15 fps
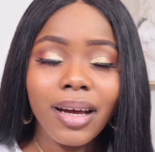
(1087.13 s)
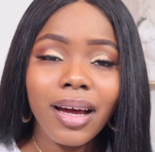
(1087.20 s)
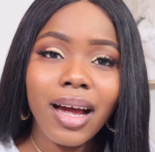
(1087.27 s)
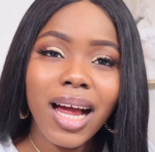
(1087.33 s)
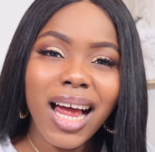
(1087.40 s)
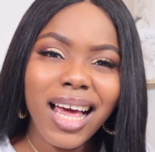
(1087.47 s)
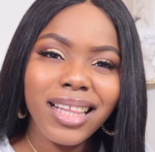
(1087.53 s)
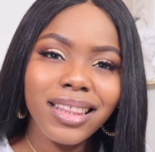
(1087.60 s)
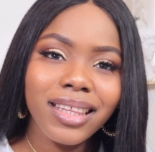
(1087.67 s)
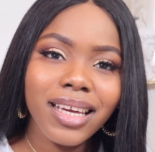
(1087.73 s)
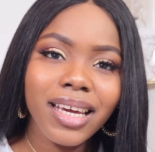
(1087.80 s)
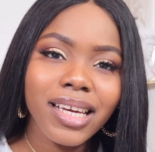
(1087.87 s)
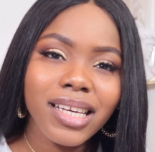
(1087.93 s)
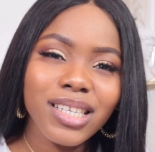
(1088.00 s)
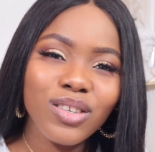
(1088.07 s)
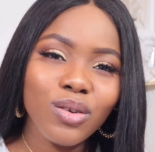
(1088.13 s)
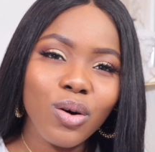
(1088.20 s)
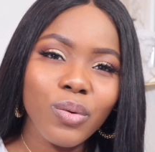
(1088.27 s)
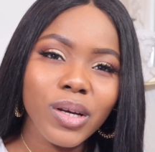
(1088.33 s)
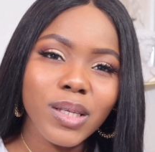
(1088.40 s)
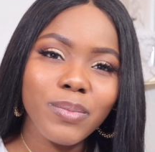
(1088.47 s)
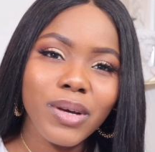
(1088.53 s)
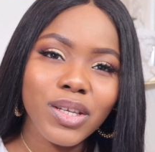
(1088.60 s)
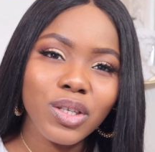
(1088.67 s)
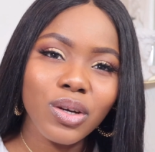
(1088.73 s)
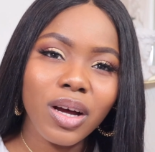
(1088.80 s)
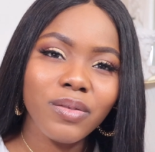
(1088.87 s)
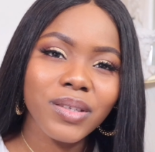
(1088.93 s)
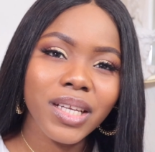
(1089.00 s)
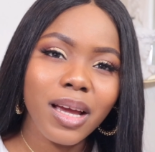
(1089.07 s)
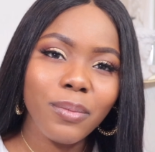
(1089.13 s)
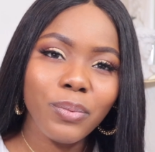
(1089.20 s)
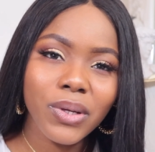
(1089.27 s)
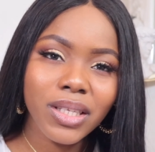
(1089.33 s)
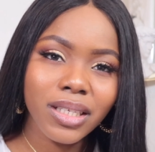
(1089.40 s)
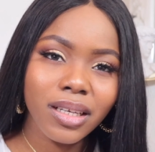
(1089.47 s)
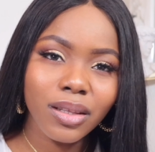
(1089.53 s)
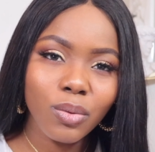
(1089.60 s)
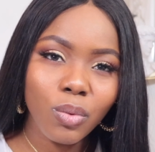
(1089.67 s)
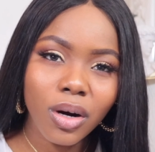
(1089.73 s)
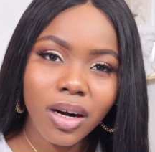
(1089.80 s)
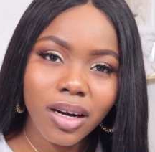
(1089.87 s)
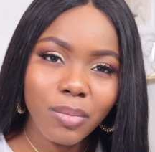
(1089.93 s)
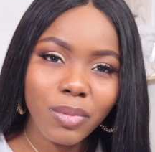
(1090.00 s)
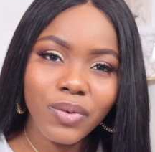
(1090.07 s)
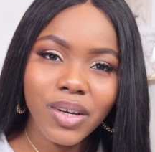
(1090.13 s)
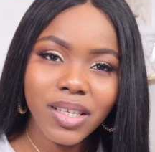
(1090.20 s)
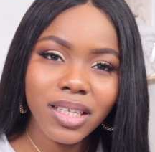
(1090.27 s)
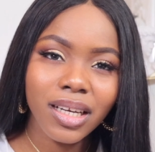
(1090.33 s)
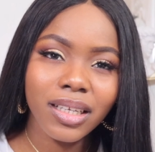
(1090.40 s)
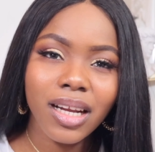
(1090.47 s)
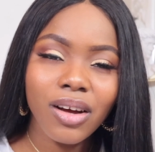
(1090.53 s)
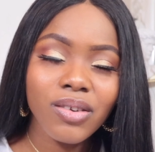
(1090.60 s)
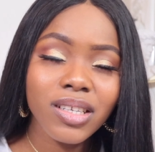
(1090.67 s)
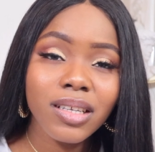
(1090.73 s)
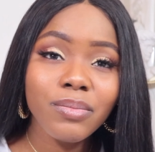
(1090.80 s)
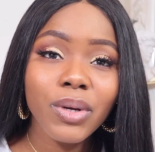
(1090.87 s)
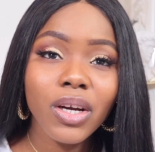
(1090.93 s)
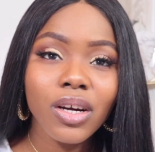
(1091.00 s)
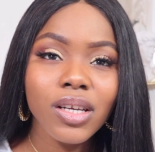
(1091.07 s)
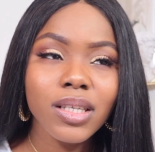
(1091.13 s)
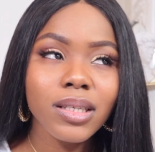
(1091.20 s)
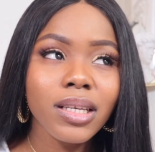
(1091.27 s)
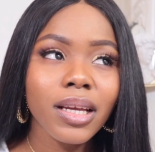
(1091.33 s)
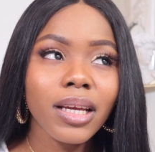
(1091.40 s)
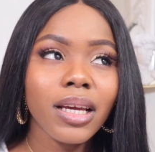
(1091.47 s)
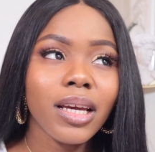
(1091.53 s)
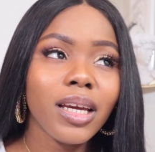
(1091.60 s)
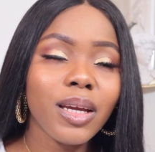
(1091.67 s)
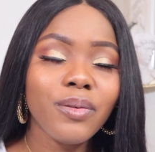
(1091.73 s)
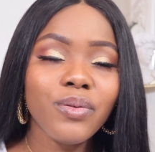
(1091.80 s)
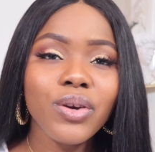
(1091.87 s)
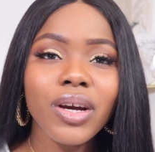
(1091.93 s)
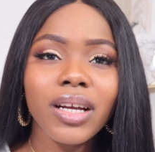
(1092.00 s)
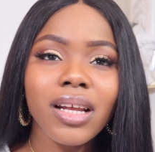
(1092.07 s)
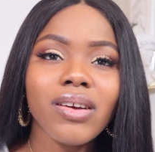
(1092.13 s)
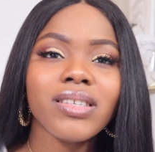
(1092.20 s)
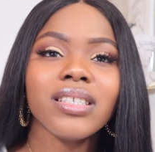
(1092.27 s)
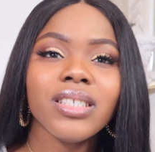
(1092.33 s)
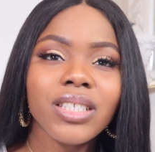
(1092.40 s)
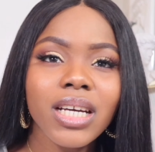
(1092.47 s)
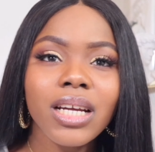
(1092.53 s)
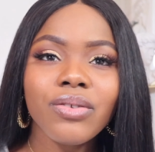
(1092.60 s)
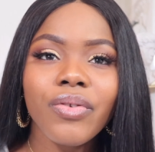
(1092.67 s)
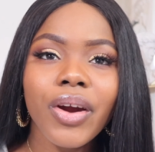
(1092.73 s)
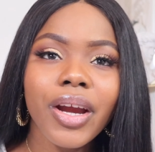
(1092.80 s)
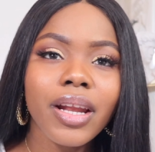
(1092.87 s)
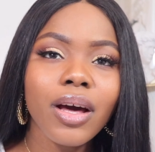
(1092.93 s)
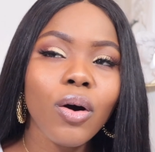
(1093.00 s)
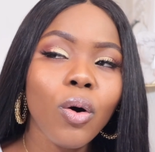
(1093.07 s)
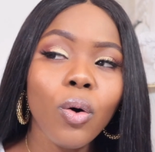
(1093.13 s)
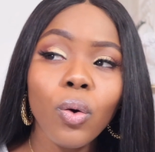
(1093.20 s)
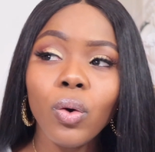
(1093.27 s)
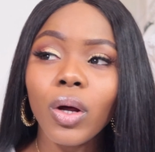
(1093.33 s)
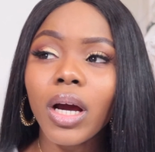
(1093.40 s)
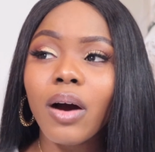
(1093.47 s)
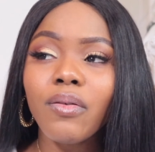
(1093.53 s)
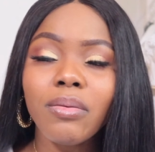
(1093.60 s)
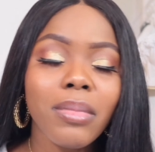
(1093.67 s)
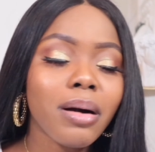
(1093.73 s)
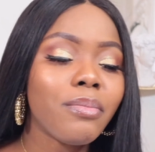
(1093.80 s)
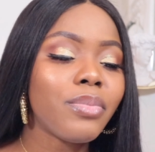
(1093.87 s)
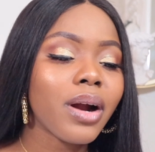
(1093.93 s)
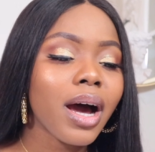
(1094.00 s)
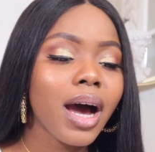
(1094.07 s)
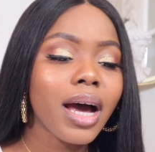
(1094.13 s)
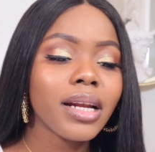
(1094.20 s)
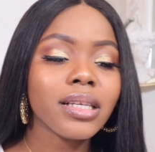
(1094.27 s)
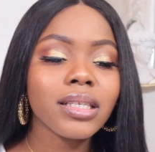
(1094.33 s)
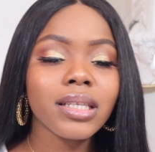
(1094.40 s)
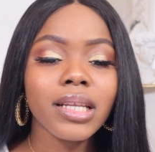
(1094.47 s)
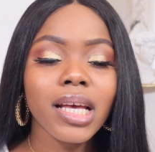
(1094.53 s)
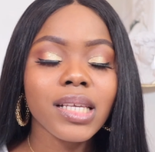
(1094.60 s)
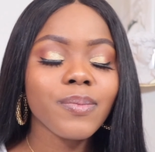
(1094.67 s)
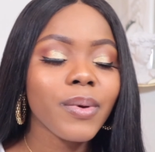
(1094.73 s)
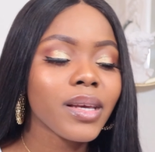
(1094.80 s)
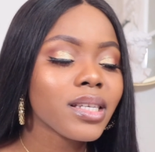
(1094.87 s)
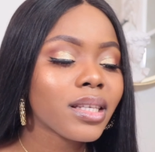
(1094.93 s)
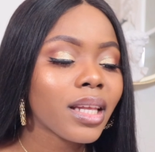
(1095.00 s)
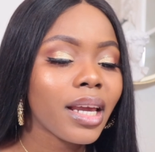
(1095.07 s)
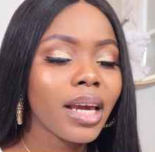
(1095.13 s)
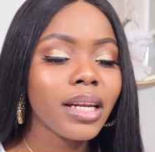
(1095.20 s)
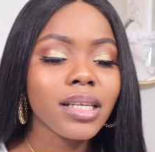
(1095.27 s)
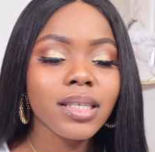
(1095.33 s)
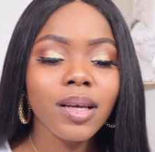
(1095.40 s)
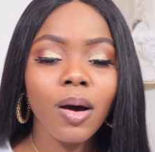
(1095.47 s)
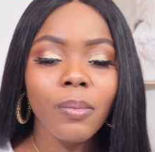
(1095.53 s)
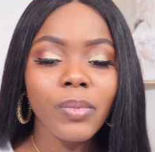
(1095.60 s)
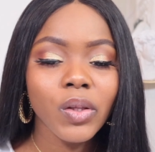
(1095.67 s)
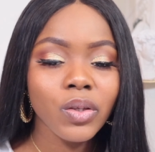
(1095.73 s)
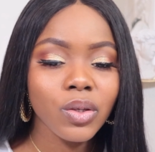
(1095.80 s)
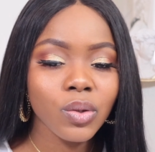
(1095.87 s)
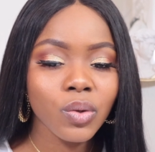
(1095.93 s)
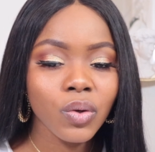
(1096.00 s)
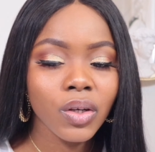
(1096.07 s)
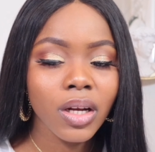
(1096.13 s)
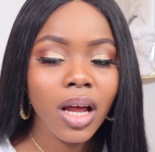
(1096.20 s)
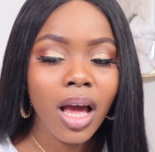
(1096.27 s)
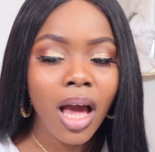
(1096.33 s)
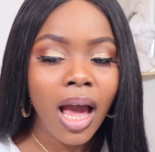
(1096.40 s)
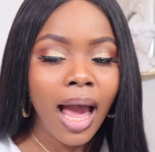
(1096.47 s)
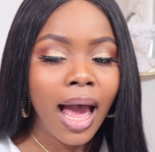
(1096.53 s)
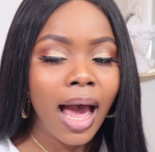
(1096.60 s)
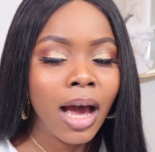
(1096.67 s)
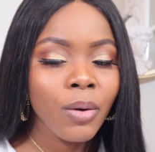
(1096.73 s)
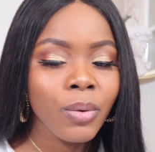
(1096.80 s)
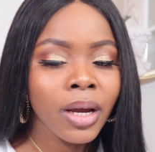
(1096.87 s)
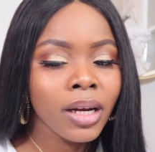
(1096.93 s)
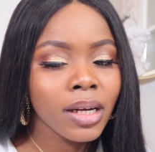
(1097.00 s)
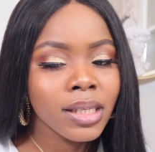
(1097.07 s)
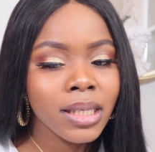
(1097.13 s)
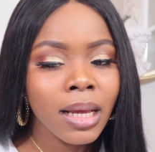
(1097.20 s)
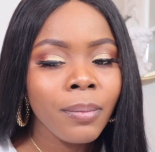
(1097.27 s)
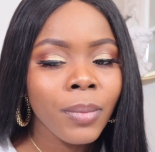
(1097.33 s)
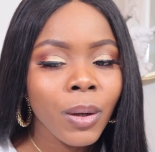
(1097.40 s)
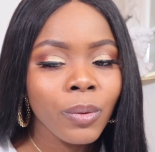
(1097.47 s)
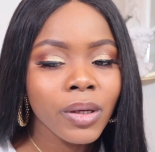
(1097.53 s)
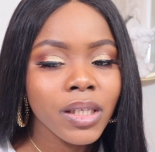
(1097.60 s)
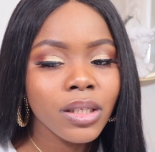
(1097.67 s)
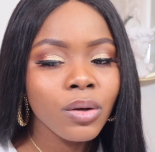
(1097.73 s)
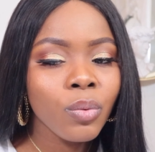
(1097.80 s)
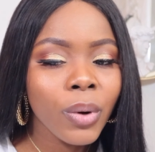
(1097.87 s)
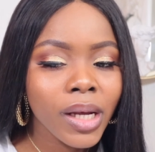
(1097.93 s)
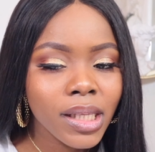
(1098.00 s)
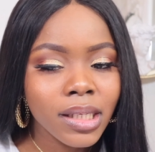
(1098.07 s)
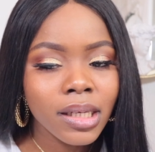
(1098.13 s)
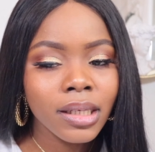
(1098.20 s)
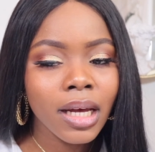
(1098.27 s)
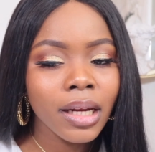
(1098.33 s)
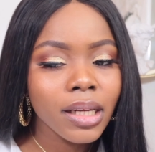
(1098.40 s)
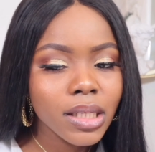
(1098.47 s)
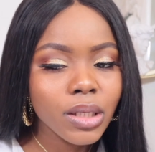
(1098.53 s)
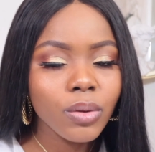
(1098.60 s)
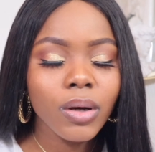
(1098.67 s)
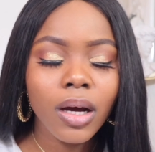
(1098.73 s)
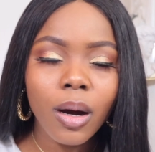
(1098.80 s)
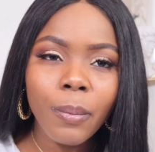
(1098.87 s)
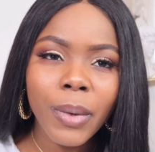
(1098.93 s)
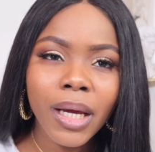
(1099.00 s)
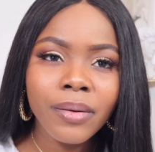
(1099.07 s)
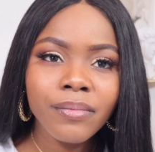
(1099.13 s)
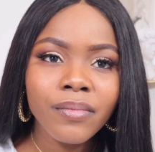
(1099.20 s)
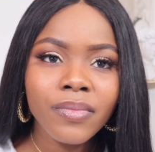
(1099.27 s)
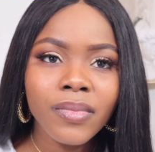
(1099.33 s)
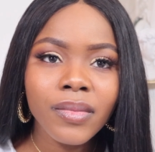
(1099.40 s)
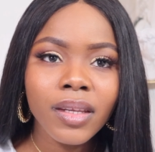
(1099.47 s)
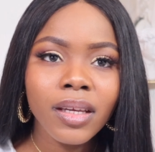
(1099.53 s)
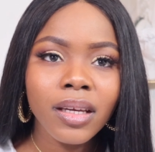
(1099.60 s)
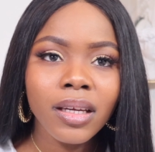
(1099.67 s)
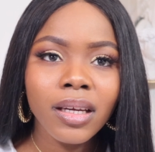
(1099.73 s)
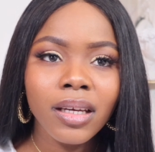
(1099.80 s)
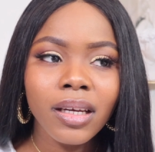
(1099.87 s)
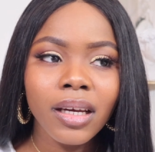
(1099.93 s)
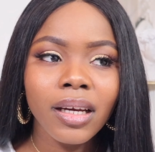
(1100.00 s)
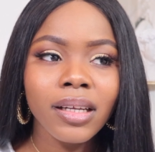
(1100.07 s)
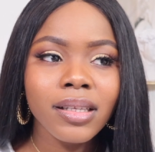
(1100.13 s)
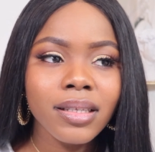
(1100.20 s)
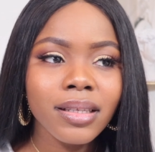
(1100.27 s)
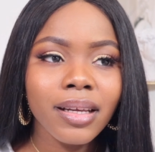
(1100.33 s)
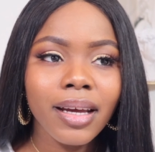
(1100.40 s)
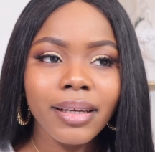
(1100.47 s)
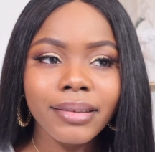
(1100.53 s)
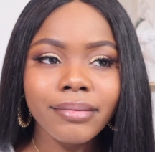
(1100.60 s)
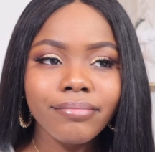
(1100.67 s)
I think it's always best to have started putting in the work before you start announcing, because if you announce in January that, look out for my brand, it's the next best thing, it's coming soon, and we're in December, we're still waiting and it's still coming, it's like,